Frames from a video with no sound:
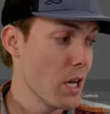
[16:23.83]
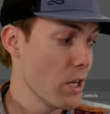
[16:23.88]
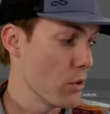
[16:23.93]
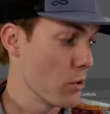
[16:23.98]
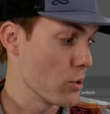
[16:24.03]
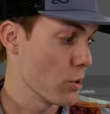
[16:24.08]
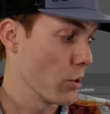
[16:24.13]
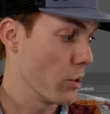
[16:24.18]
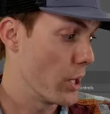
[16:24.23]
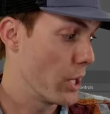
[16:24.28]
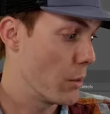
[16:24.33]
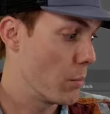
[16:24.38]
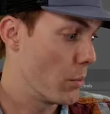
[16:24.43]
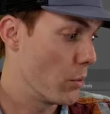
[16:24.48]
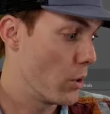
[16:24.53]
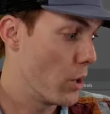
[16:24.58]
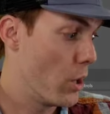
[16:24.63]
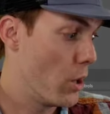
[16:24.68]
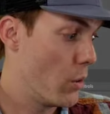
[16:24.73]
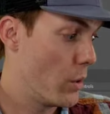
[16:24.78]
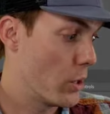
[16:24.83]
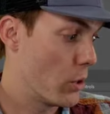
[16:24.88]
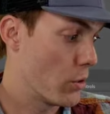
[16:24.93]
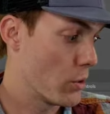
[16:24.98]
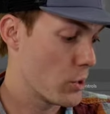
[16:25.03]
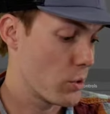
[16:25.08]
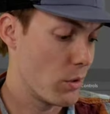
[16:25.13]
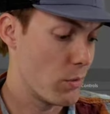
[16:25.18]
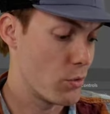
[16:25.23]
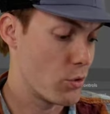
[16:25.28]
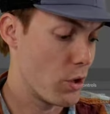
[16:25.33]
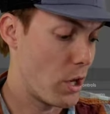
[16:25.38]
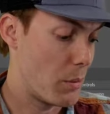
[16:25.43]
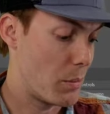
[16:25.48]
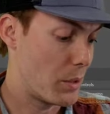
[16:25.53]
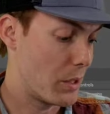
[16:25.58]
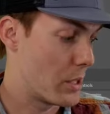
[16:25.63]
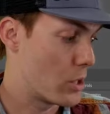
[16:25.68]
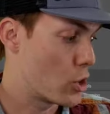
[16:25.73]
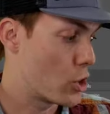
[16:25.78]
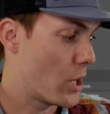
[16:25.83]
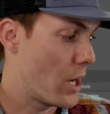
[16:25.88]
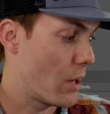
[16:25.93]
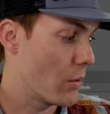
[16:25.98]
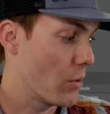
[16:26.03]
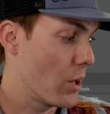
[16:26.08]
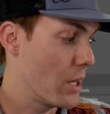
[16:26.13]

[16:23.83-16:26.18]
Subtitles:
there's a link below, and also I'm dropping in chat